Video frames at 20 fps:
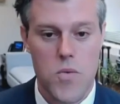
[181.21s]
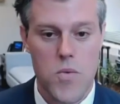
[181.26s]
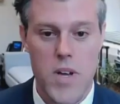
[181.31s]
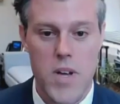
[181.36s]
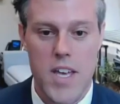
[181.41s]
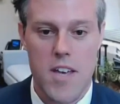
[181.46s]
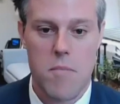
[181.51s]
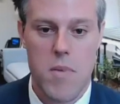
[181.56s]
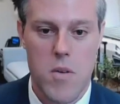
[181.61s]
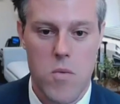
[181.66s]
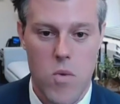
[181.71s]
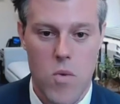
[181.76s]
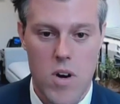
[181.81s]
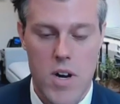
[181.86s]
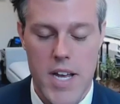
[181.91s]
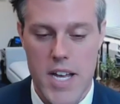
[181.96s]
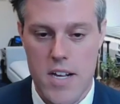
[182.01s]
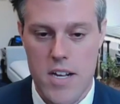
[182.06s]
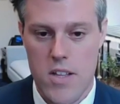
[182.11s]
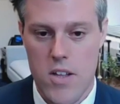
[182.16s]
have been
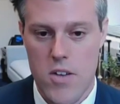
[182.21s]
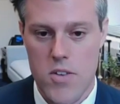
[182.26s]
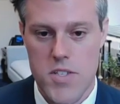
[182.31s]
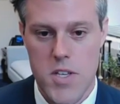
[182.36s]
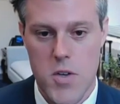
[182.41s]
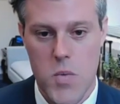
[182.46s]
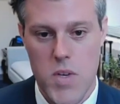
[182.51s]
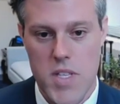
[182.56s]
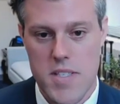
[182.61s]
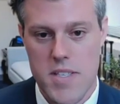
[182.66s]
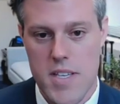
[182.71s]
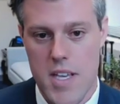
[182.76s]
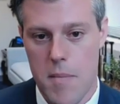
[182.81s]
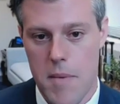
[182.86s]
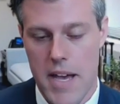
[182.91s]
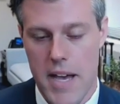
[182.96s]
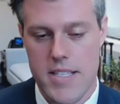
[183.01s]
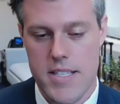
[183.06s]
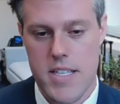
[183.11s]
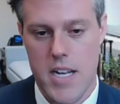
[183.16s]
working closely with
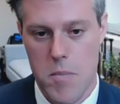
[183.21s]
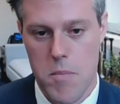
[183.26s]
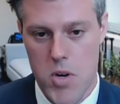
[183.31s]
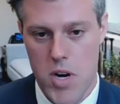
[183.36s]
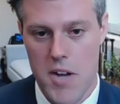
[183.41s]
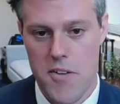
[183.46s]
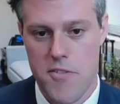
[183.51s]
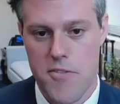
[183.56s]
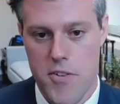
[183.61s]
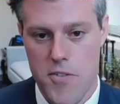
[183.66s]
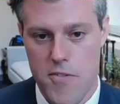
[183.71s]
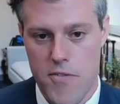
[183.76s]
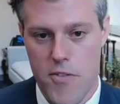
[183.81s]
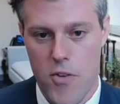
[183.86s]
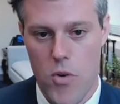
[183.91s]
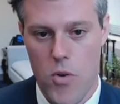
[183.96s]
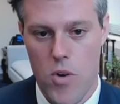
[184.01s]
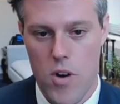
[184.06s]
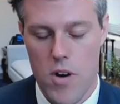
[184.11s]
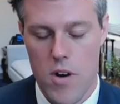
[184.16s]
CMS, and I'm grateful
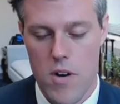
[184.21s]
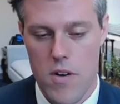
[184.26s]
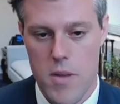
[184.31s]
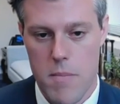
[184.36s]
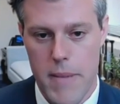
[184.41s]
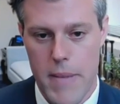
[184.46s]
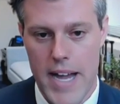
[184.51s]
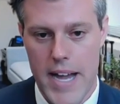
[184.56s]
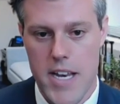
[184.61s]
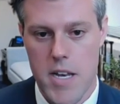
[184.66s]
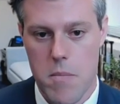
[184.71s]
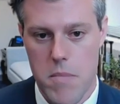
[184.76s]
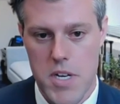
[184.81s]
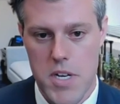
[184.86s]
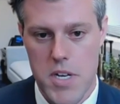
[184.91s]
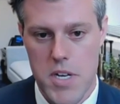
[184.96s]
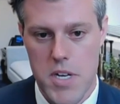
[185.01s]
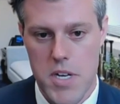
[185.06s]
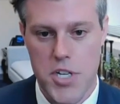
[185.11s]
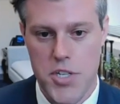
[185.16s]
for the Biden
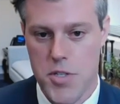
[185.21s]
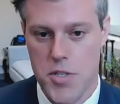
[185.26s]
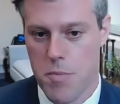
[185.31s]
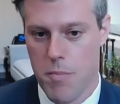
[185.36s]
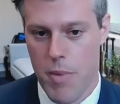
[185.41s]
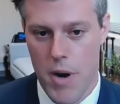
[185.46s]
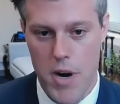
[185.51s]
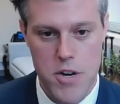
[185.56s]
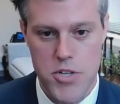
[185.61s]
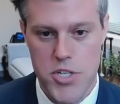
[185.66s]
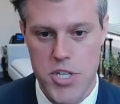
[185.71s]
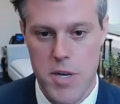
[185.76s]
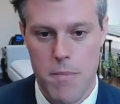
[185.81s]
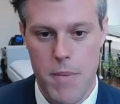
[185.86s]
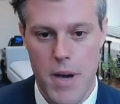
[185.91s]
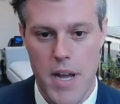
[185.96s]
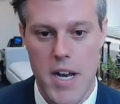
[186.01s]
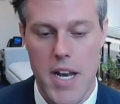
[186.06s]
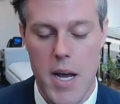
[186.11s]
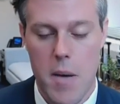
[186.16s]
administration's partnership
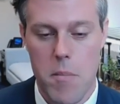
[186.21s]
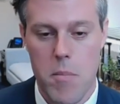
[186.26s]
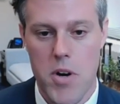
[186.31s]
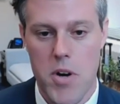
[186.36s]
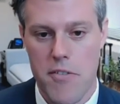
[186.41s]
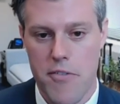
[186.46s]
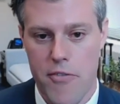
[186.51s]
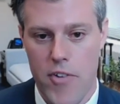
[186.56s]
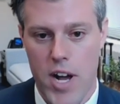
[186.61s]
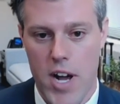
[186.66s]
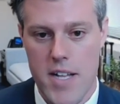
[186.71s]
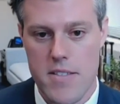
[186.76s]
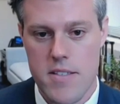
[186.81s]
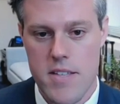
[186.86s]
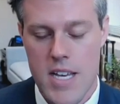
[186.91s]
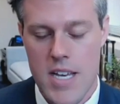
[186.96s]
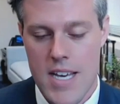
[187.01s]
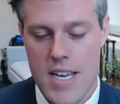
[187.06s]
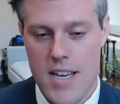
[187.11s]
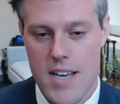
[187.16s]
on a number of fronts,
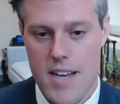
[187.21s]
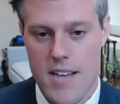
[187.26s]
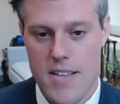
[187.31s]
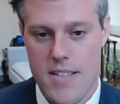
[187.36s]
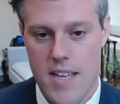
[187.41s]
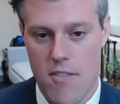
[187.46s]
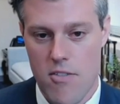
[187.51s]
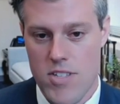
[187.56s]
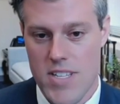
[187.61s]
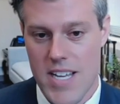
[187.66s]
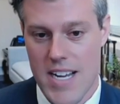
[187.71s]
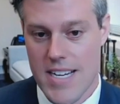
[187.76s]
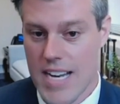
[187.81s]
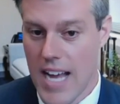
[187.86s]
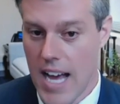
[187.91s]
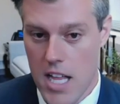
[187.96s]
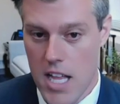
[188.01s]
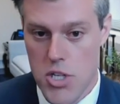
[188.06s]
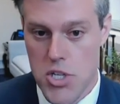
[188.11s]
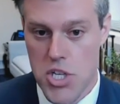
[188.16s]
several
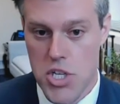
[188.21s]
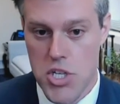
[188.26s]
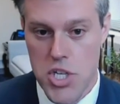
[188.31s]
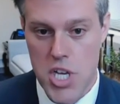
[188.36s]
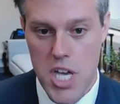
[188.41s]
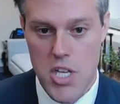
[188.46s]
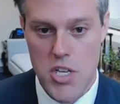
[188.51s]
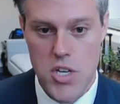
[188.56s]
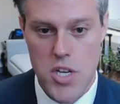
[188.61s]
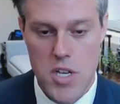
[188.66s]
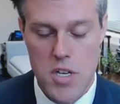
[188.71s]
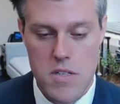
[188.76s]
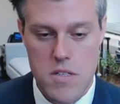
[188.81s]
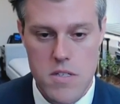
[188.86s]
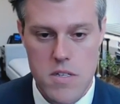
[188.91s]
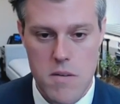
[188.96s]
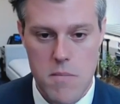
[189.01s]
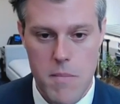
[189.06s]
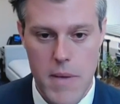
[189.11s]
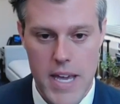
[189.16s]
technology changes
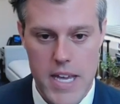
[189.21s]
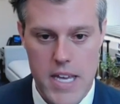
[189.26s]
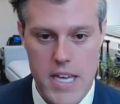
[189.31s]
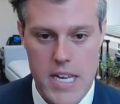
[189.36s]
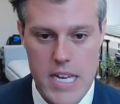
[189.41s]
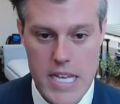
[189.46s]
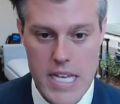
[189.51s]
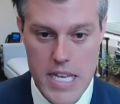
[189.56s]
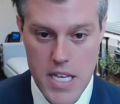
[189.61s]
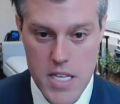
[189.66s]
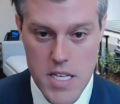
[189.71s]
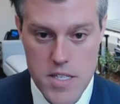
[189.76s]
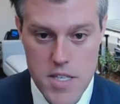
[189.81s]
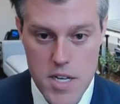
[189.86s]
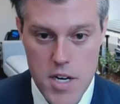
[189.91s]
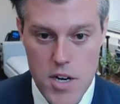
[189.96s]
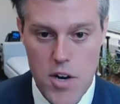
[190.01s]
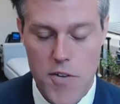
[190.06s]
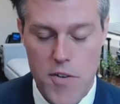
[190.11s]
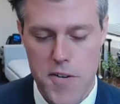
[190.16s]
to make it
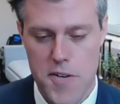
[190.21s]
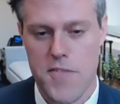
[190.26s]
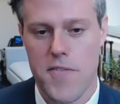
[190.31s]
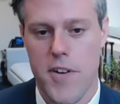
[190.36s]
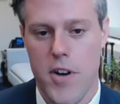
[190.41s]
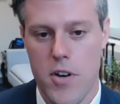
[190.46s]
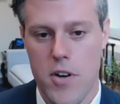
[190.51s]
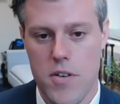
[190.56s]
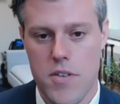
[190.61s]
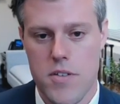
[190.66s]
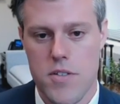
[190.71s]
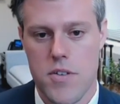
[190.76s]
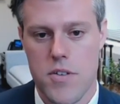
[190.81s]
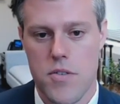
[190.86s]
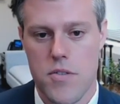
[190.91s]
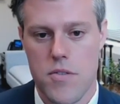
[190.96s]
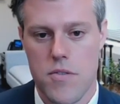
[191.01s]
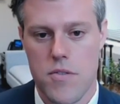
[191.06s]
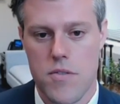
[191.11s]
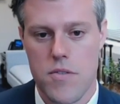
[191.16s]
easier for folks to